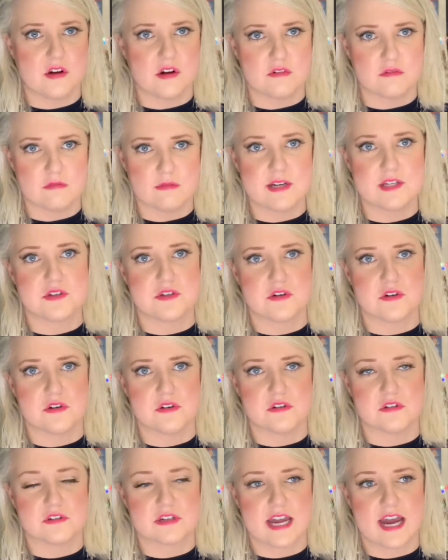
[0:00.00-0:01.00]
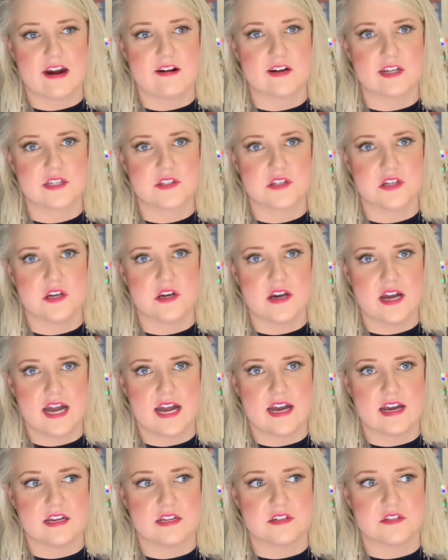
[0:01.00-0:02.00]
original character
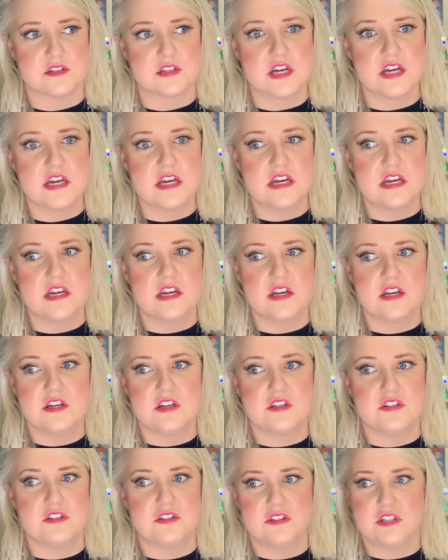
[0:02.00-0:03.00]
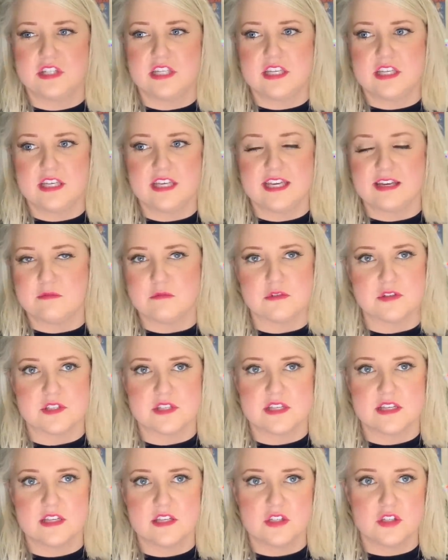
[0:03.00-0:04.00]
and it was
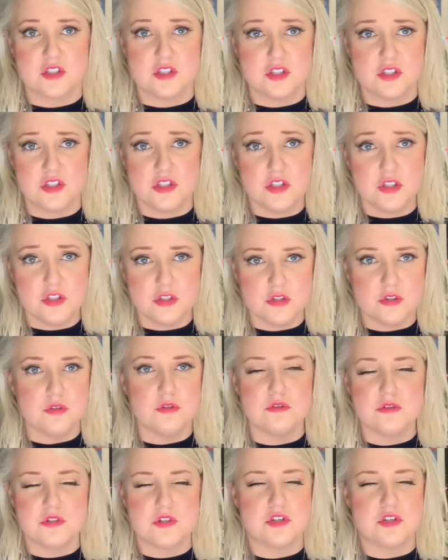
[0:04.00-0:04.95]
huge